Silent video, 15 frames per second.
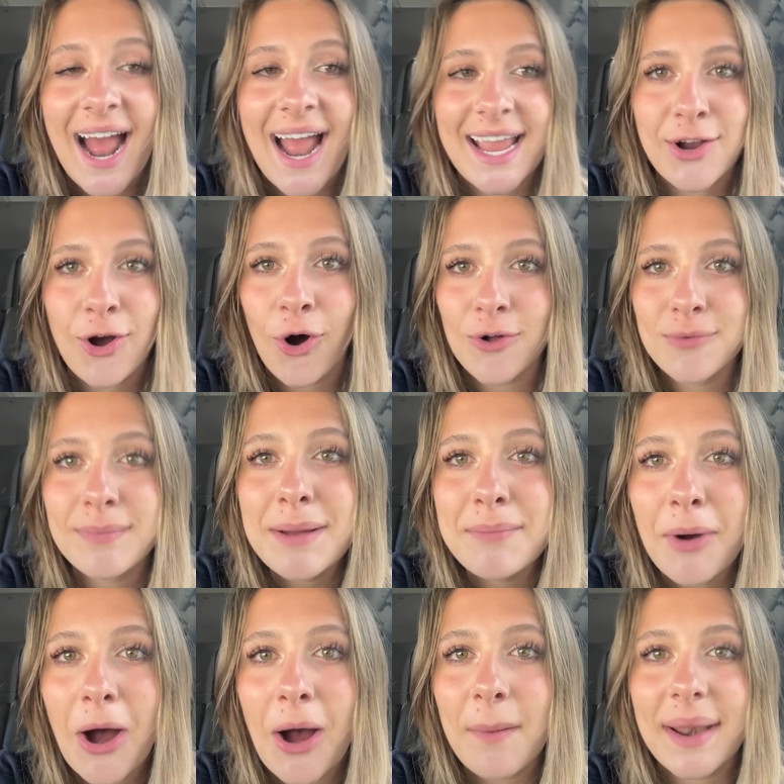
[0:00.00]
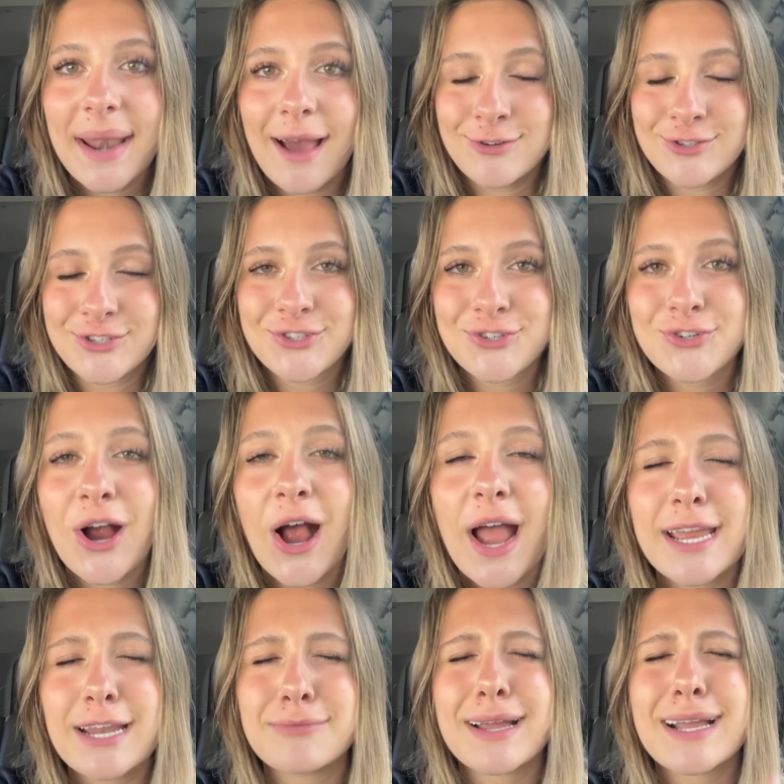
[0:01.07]
I called my mom and I was just
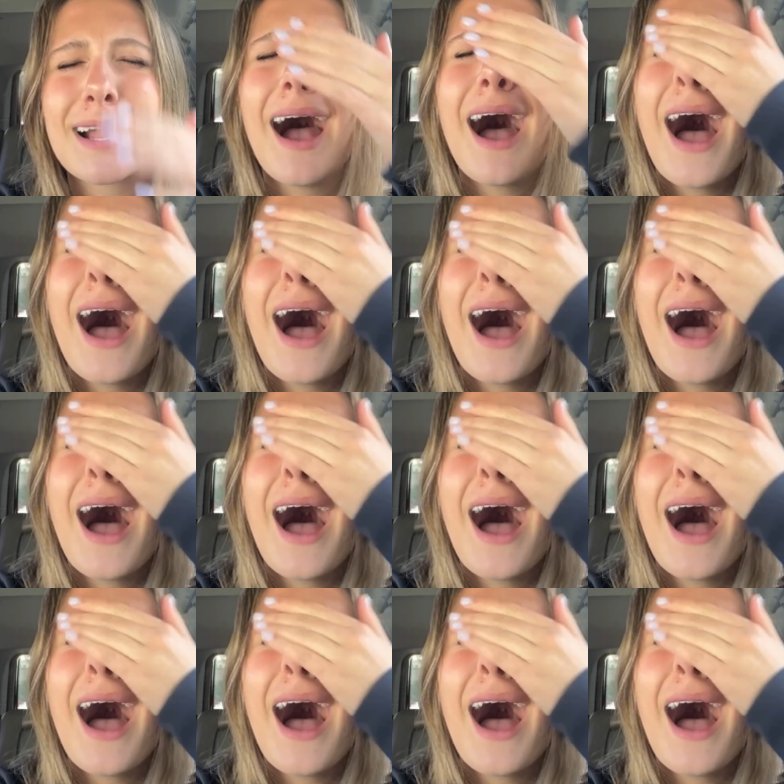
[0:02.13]
crying and I'm like,